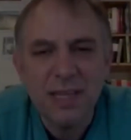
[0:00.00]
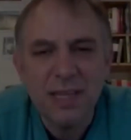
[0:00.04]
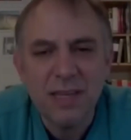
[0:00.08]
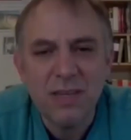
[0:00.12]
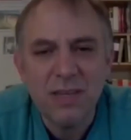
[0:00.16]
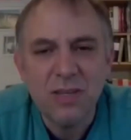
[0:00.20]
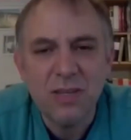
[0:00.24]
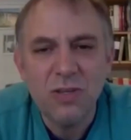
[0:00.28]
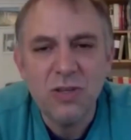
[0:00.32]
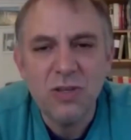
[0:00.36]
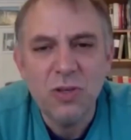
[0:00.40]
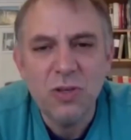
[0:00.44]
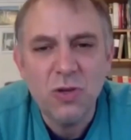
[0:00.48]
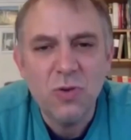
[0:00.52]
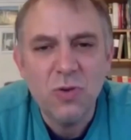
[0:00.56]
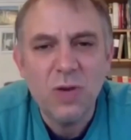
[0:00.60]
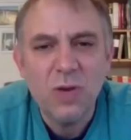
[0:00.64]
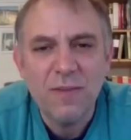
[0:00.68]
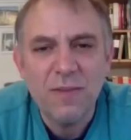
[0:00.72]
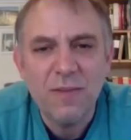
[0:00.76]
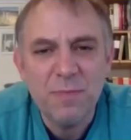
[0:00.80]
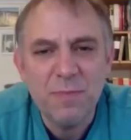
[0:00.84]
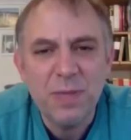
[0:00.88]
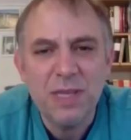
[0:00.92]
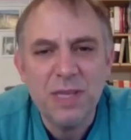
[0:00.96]
that you
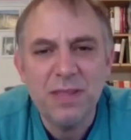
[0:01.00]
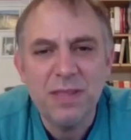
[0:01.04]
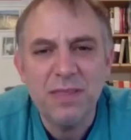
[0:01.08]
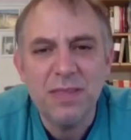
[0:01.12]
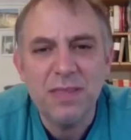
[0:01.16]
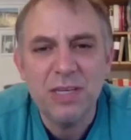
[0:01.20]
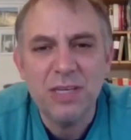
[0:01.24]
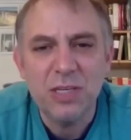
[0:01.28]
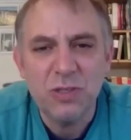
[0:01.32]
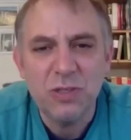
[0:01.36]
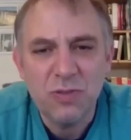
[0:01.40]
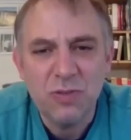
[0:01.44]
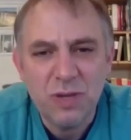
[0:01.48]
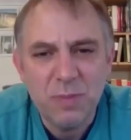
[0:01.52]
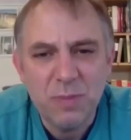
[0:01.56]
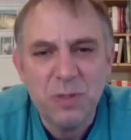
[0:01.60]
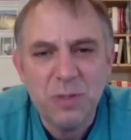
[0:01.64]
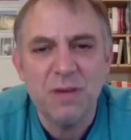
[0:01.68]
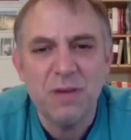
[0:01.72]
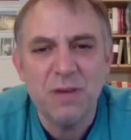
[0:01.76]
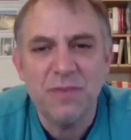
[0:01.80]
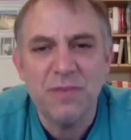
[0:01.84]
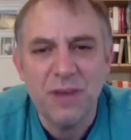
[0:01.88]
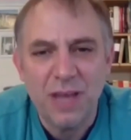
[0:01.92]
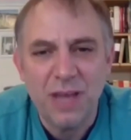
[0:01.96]
have been the
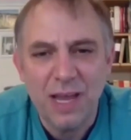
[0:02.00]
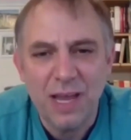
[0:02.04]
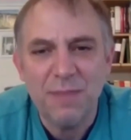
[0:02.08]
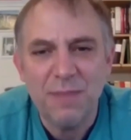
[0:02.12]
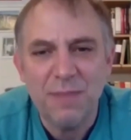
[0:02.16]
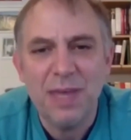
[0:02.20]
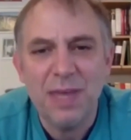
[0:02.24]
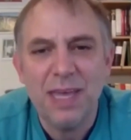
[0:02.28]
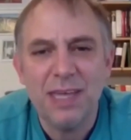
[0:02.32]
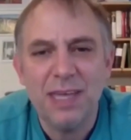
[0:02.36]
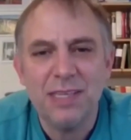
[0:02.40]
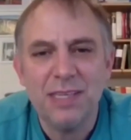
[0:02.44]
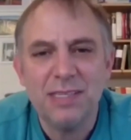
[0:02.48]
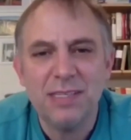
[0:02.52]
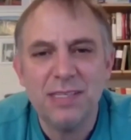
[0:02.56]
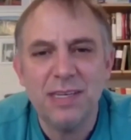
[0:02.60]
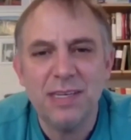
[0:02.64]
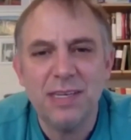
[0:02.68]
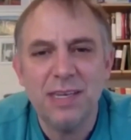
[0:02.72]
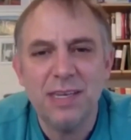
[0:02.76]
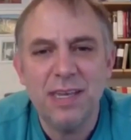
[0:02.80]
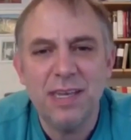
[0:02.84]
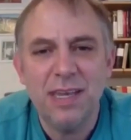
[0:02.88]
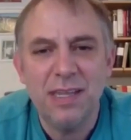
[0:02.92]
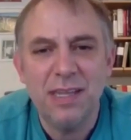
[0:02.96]
distributor for Imask
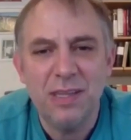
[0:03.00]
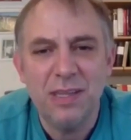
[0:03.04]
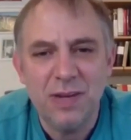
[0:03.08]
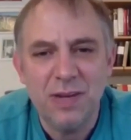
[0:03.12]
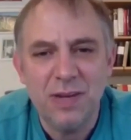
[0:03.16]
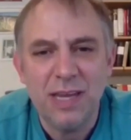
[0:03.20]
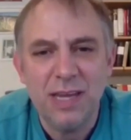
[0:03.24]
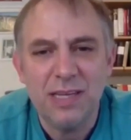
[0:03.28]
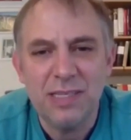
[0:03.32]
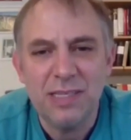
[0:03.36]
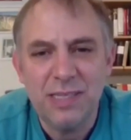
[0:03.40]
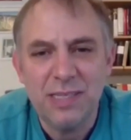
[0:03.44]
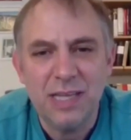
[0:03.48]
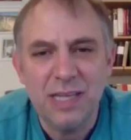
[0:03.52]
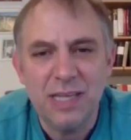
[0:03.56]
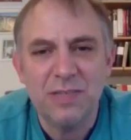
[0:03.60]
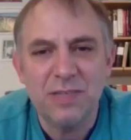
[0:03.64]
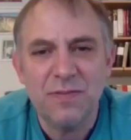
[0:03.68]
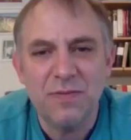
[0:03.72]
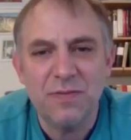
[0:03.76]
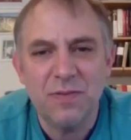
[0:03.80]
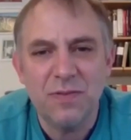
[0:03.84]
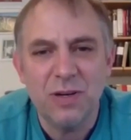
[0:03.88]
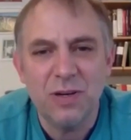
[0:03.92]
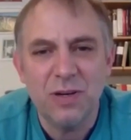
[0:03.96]
in the United
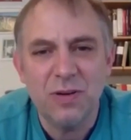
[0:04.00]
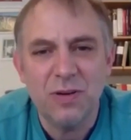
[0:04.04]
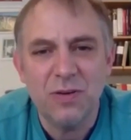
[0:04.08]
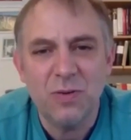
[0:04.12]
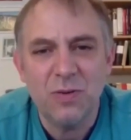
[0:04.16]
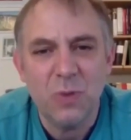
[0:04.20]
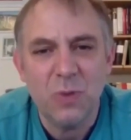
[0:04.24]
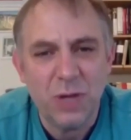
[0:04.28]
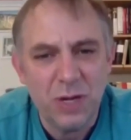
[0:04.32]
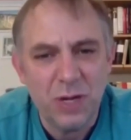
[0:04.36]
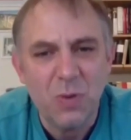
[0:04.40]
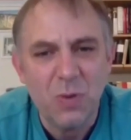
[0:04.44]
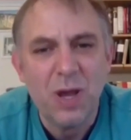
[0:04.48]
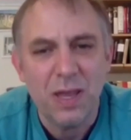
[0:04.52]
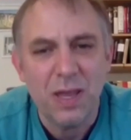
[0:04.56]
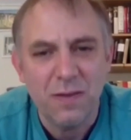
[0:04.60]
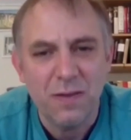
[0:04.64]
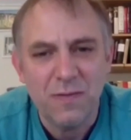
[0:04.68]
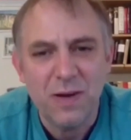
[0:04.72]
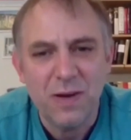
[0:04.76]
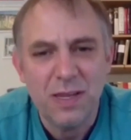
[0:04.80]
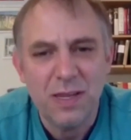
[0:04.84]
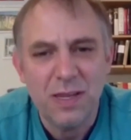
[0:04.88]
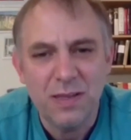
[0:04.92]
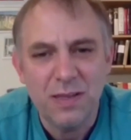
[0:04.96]
States for quite a
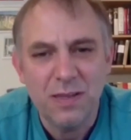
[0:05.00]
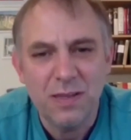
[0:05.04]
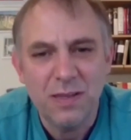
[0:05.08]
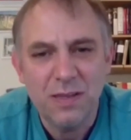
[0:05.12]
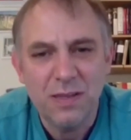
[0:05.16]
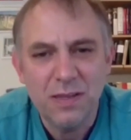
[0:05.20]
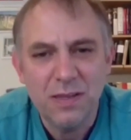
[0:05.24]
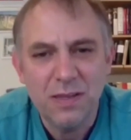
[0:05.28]
while, right?